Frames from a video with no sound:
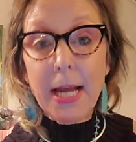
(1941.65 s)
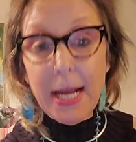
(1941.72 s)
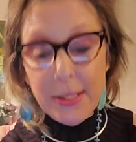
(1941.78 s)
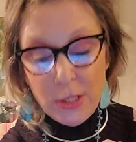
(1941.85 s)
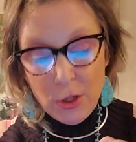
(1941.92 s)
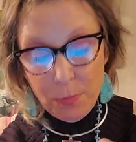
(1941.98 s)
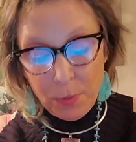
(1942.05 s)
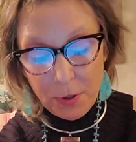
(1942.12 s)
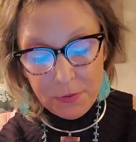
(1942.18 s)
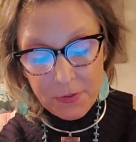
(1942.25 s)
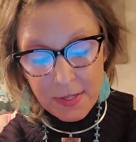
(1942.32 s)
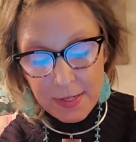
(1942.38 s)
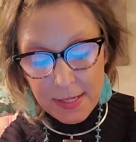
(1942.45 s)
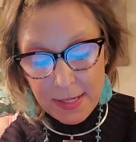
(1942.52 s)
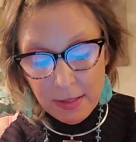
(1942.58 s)
And then you put
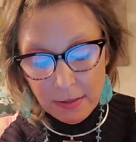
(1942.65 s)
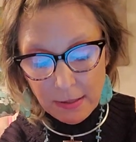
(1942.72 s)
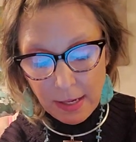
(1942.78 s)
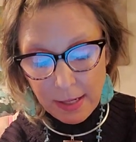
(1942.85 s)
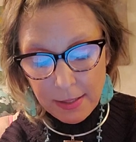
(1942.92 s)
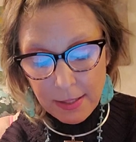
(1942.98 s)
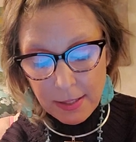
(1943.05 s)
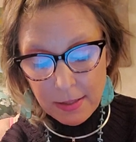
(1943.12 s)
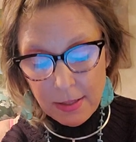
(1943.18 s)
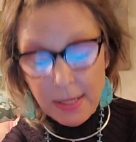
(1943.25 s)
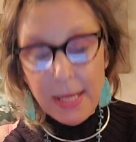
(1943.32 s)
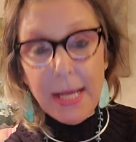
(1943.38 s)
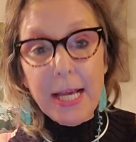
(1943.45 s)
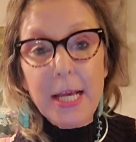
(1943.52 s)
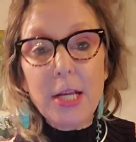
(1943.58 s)
the needle on it
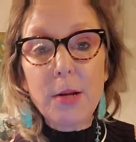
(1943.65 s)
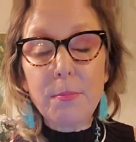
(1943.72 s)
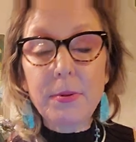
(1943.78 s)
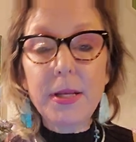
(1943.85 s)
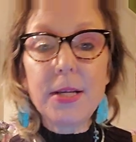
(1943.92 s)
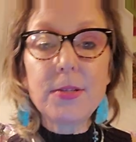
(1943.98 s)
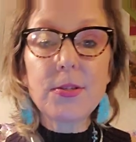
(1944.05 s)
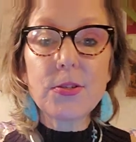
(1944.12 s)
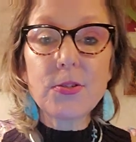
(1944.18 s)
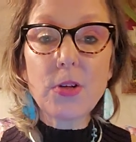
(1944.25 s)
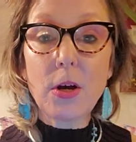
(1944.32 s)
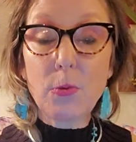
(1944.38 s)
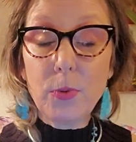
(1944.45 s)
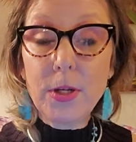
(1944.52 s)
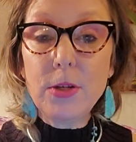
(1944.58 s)
and it plays the
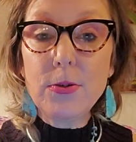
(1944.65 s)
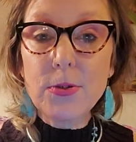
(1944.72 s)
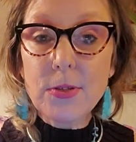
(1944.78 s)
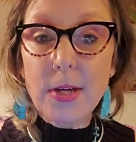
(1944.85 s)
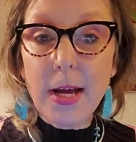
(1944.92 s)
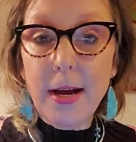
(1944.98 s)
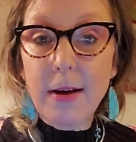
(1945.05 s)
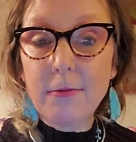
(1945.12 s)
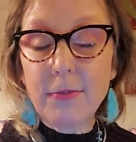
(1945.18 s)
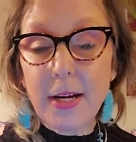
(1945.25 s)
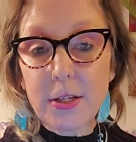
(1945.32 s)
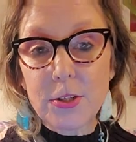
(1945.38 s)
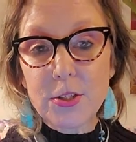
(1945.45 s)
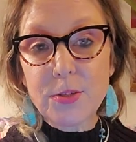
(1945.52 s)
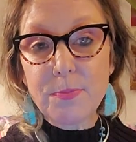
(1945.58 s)
song. We used to have
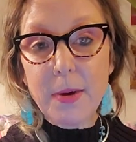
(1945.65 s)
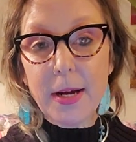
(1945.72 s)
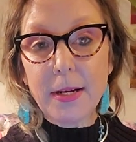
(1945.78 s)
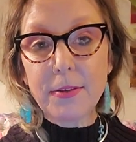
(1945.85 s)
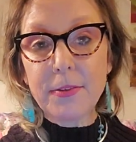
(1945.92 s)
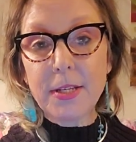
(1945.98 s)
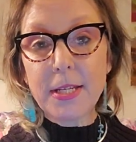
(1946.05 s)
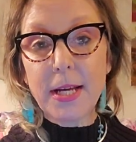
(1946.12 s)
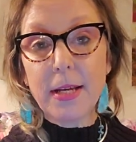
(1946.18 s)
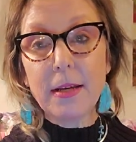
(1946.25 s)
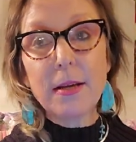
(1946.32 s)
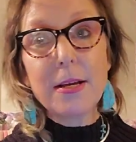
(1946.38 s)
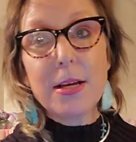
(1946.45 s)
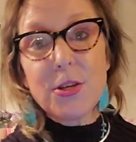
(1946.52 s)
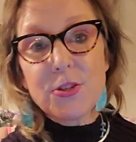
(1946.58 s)
records back in the day.